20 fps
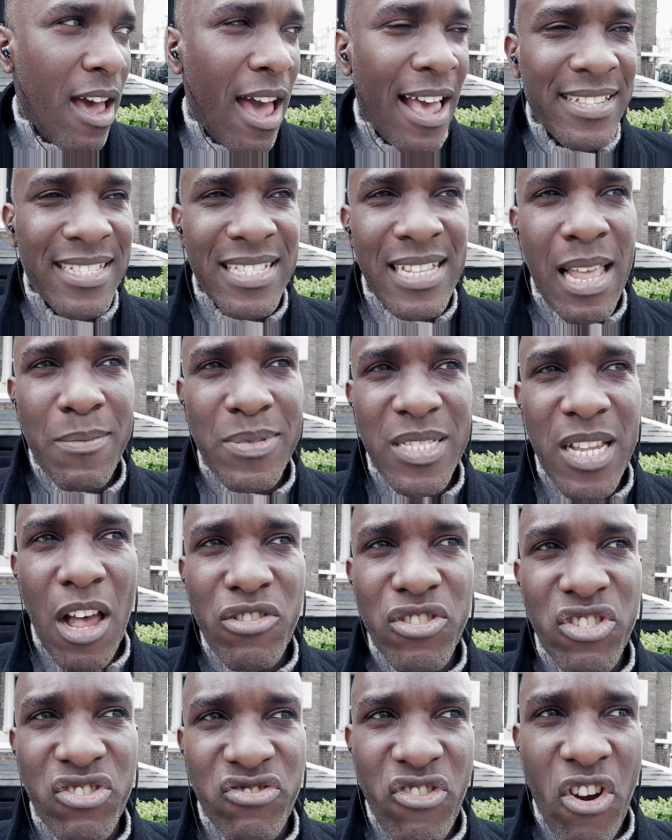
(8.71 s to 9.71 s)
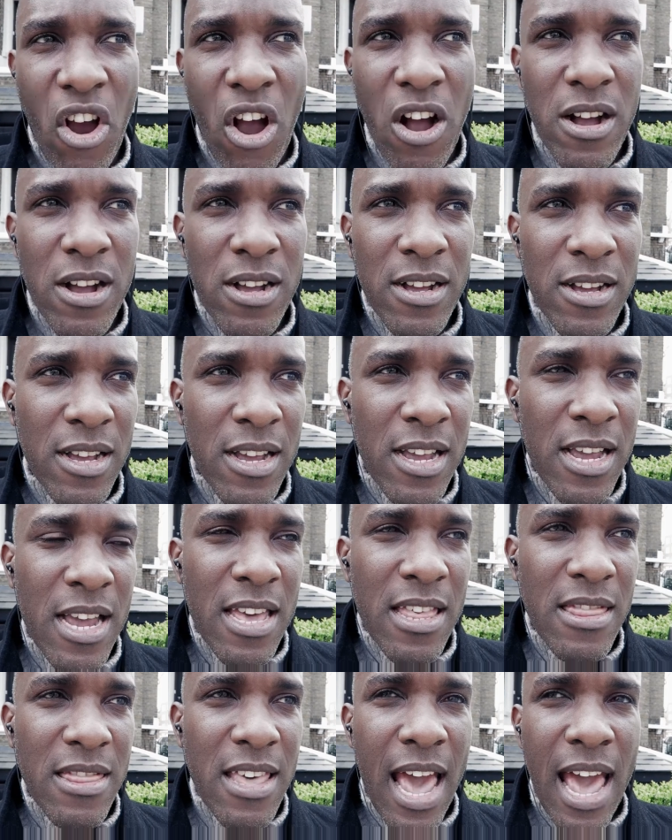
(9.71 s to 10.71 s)
I slept so strong
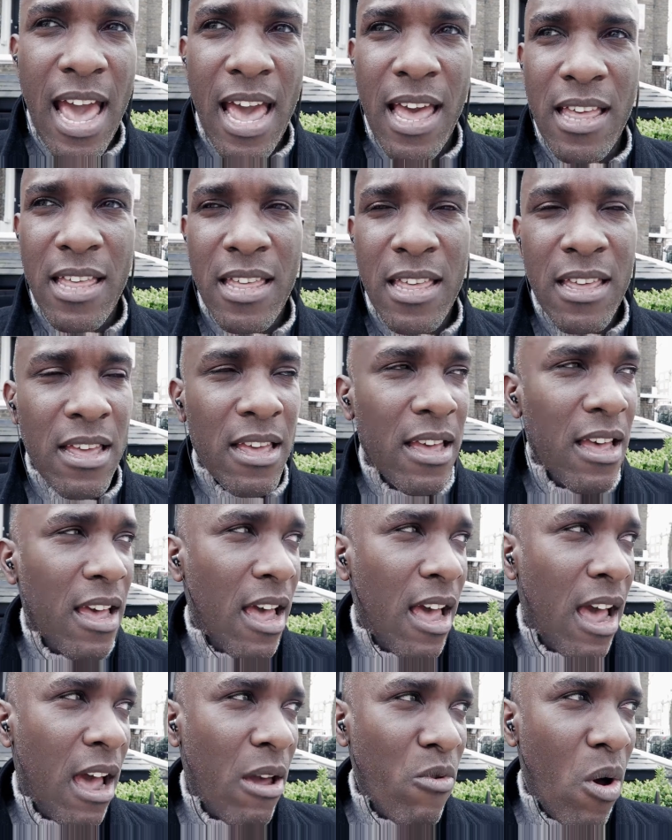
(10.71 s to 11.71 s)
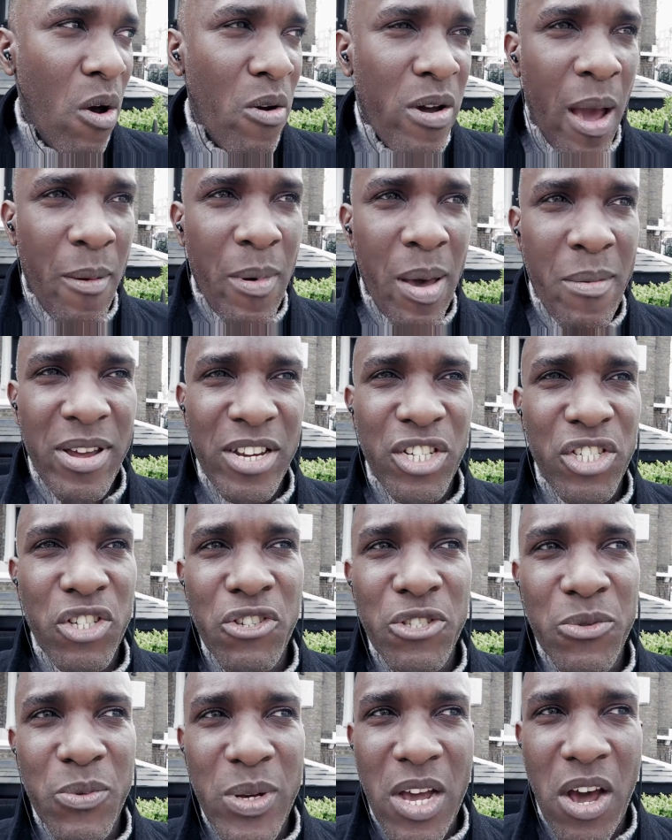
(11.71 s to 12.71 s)
that I woke up and my
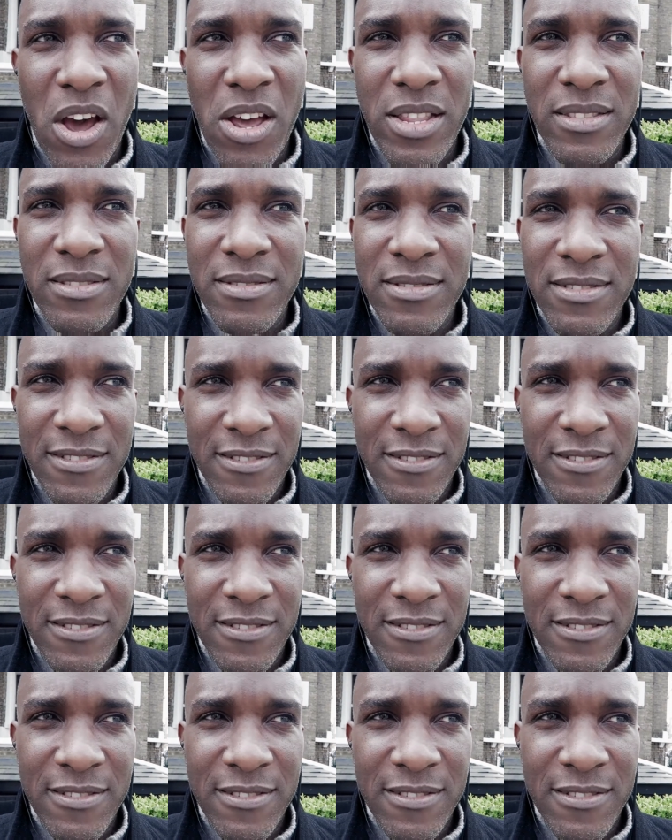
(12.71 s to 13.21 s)
shoes were gone.